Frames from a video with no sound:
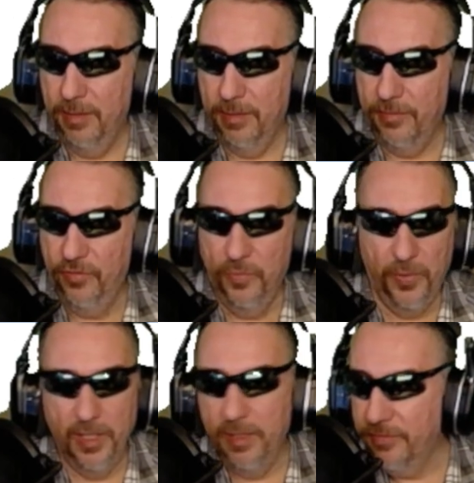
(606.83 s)
Super
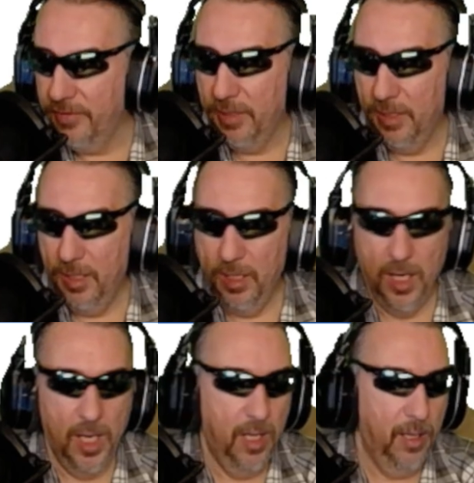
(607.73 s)
easy.
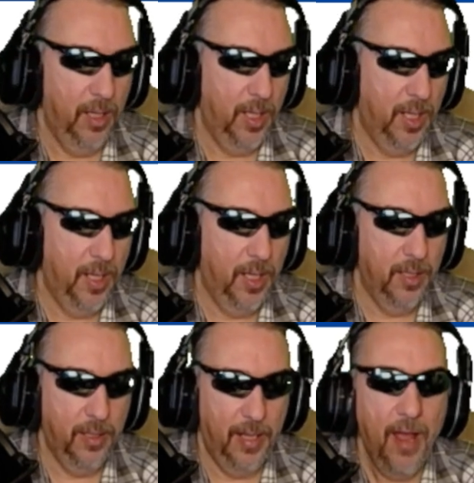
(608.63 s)
Uh,
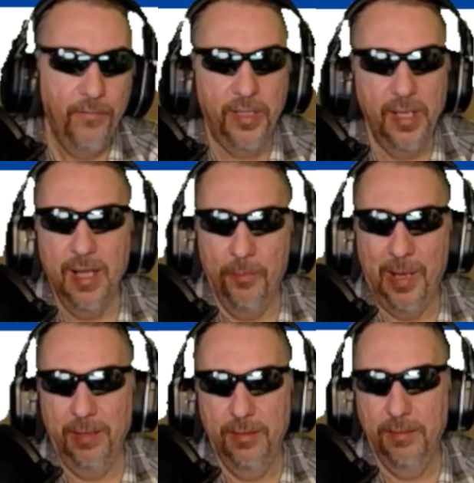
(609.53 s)
everything
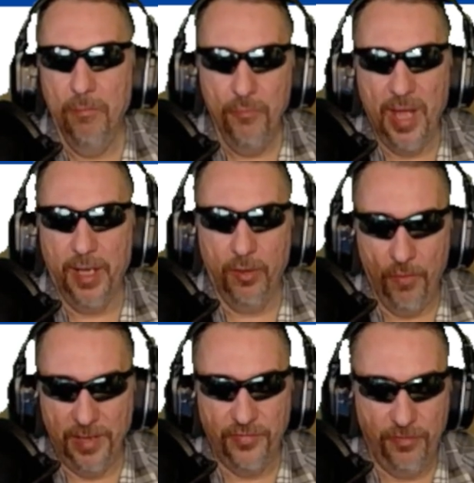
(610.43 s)
about
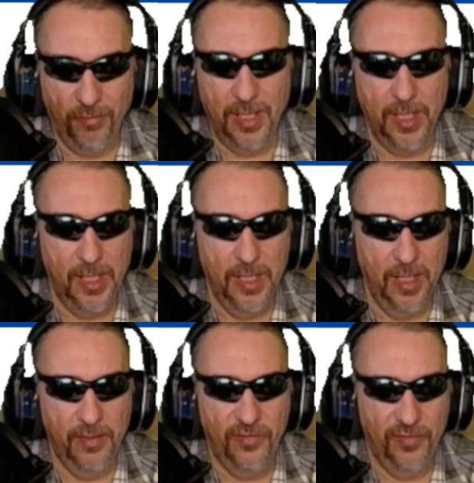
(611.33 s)
MetaQuest 3,
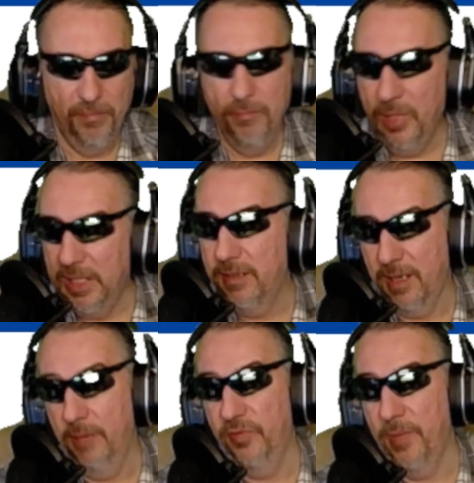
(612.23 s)
it's million
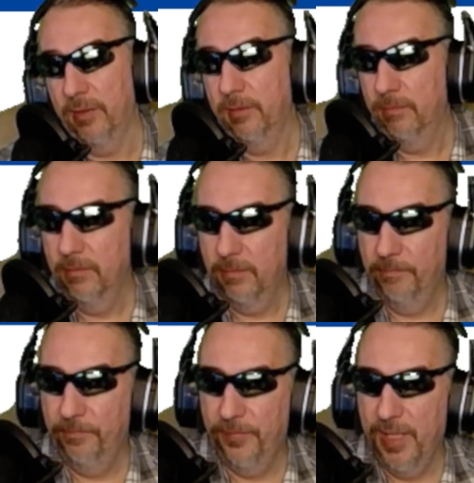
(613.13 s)
times better.
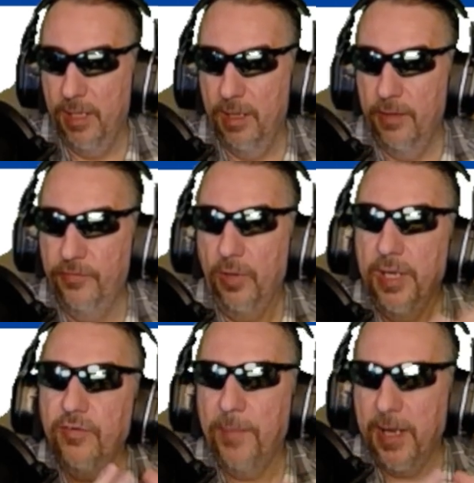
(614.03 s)
So
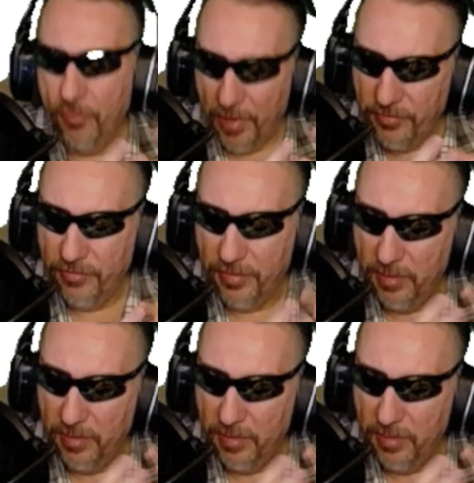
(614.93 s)
here's my question